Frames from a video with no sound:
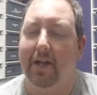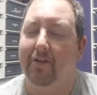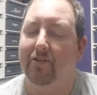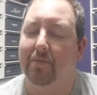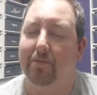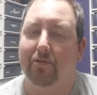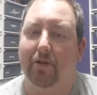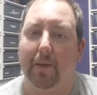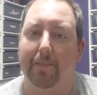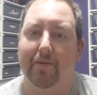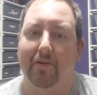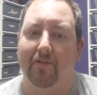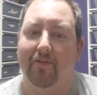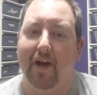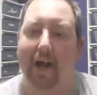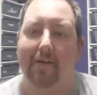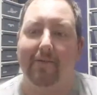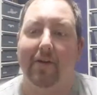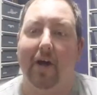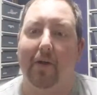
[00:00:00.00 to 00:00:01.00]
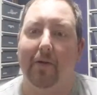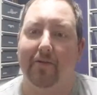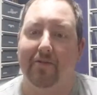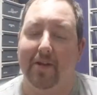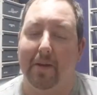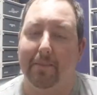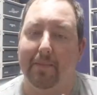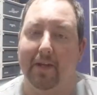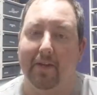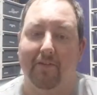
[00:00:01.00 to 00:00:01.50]
Any subscription,
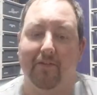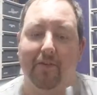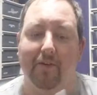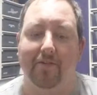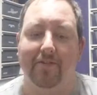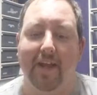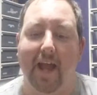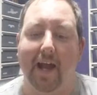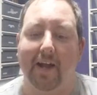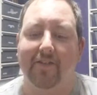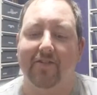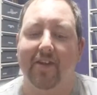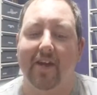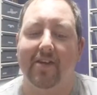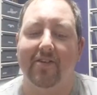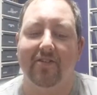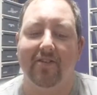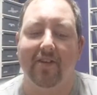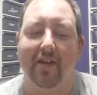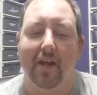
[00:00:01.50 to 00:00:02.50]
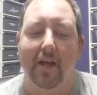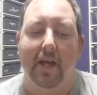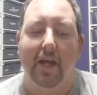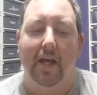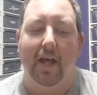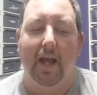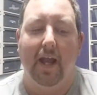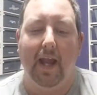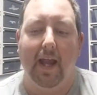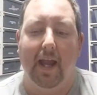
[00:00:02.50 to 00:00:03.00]
$5 up, get first
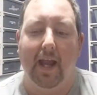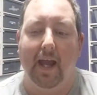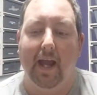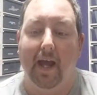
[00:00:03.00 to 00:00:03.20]
access.